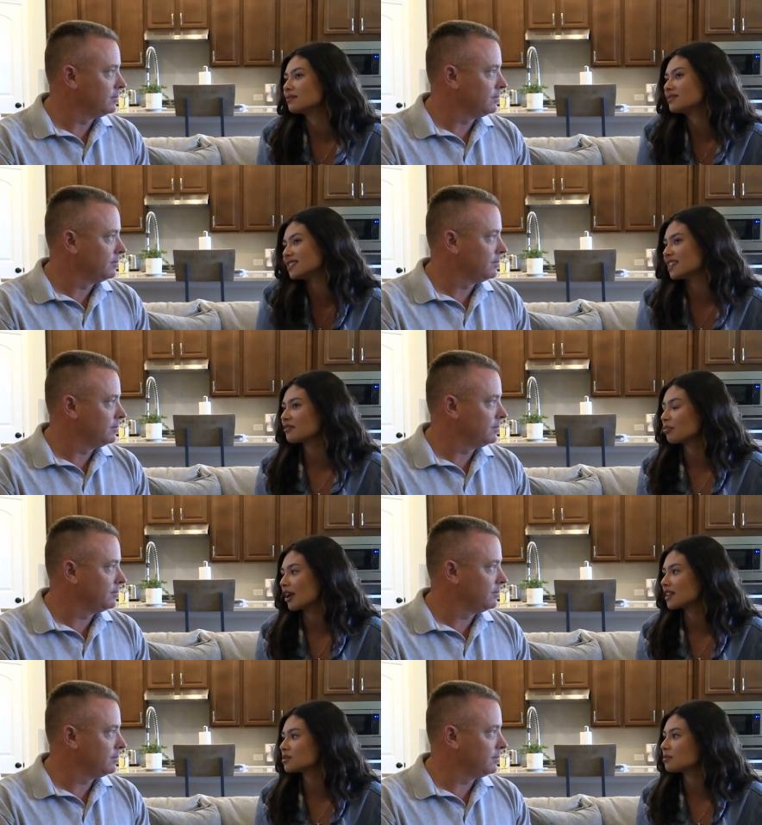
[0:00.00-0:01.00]
Speaker 1: and see if
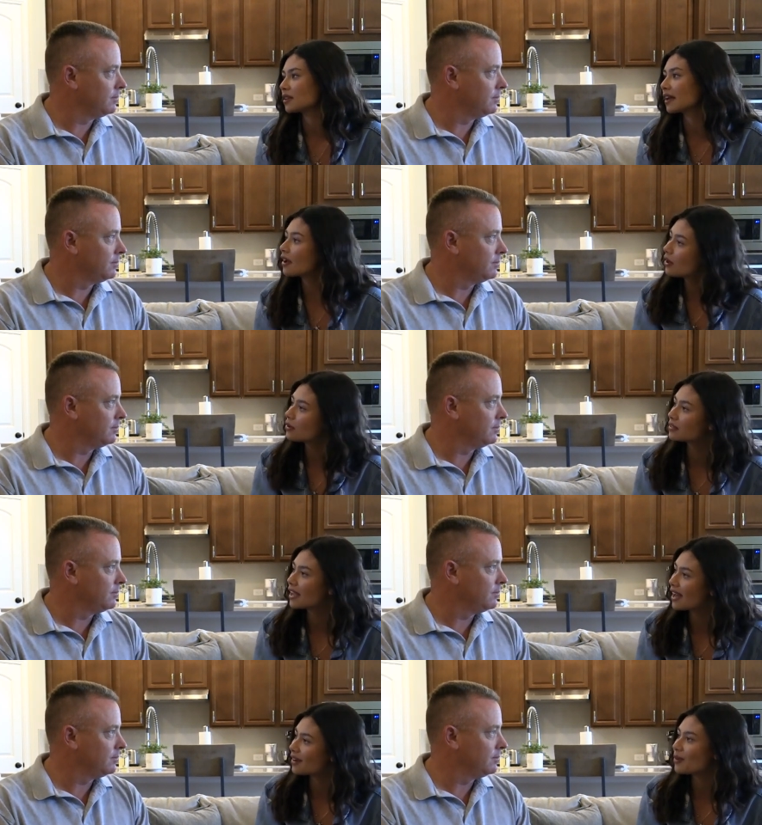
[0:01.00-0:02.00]
brands would be like, "Oh,
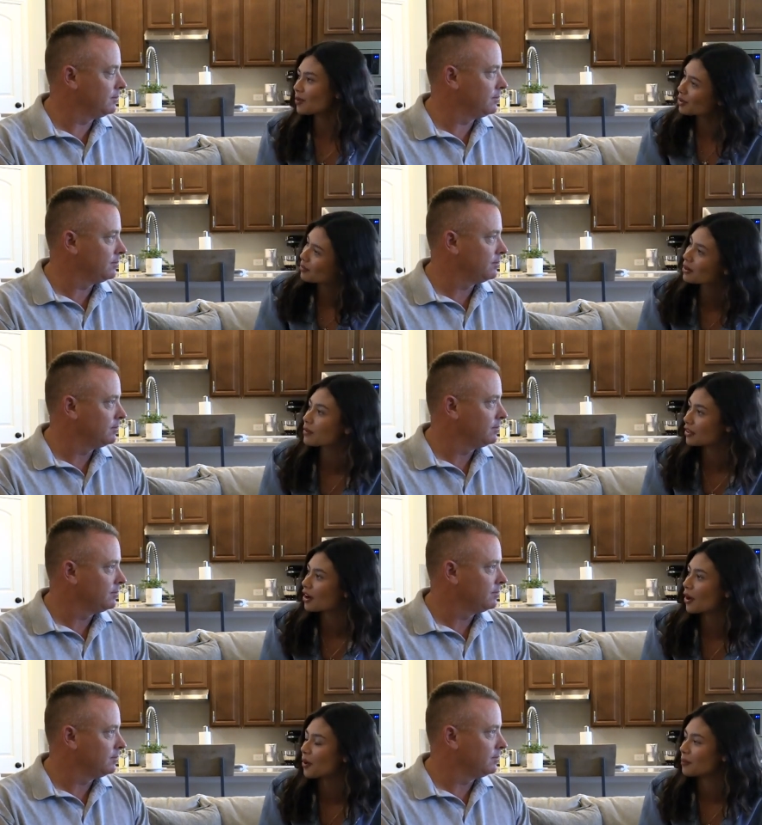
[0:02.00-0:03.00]
yeah, we want to work with her
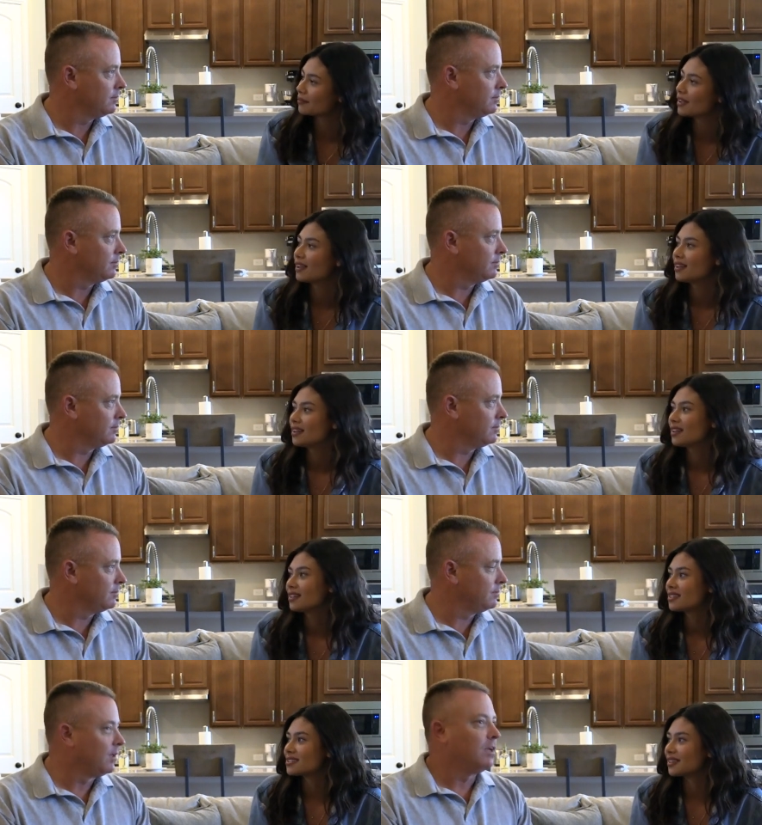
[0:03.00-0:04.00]
at home."
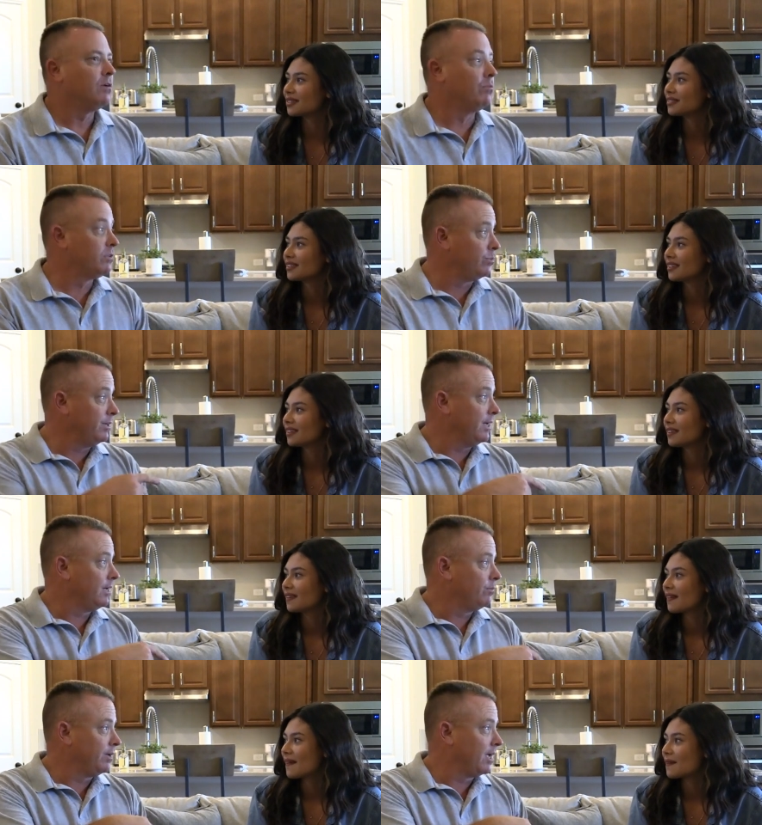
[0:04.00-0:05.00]
So. Which we
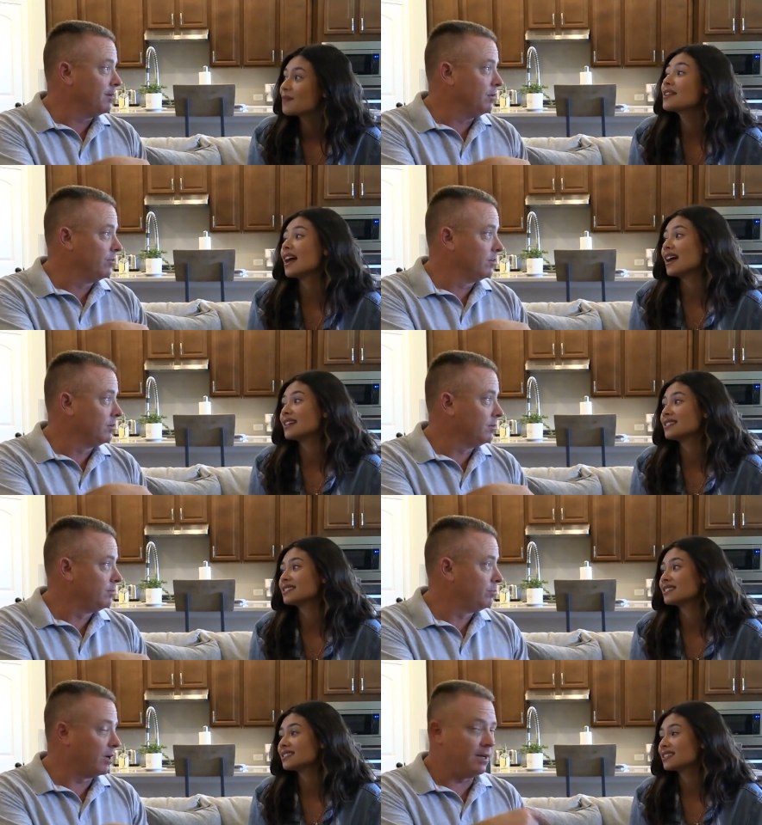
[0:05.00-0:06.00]
did. We came yes. over.
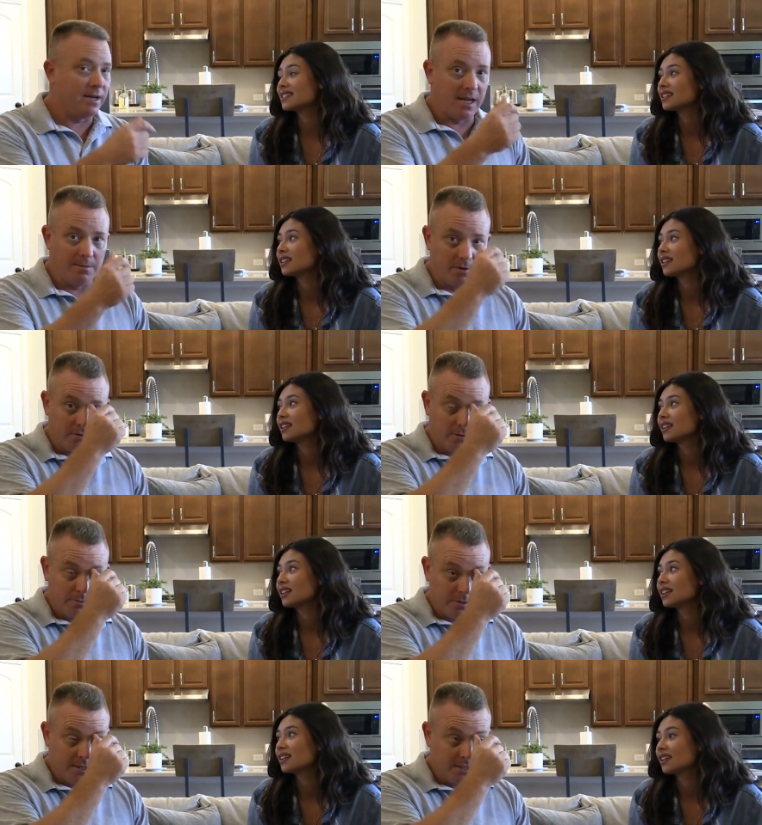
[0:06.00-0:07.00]
Speaker 2: Brett and I came over.
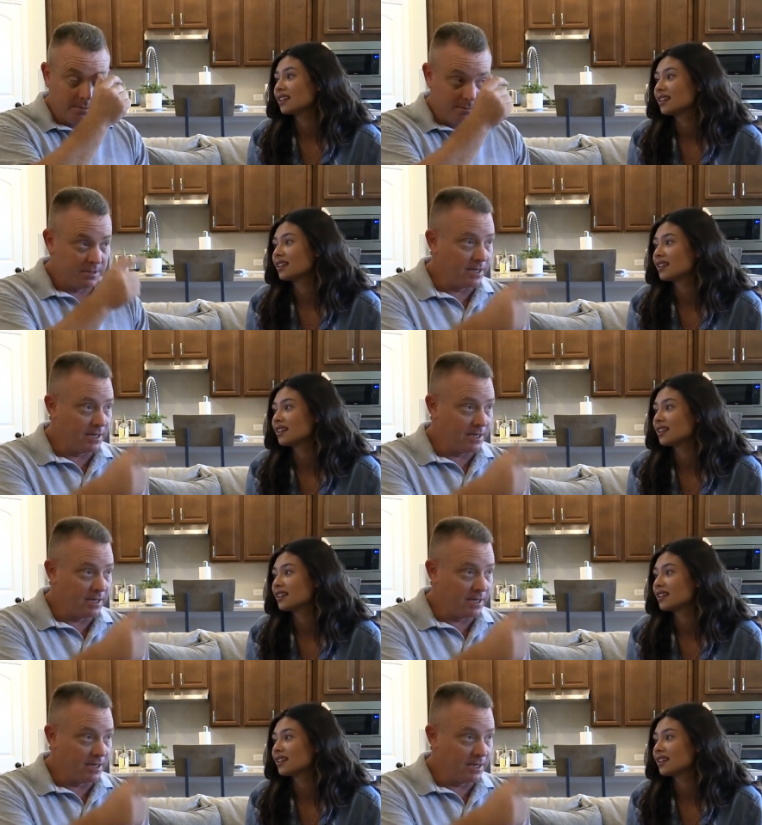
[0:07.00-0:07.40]
We did some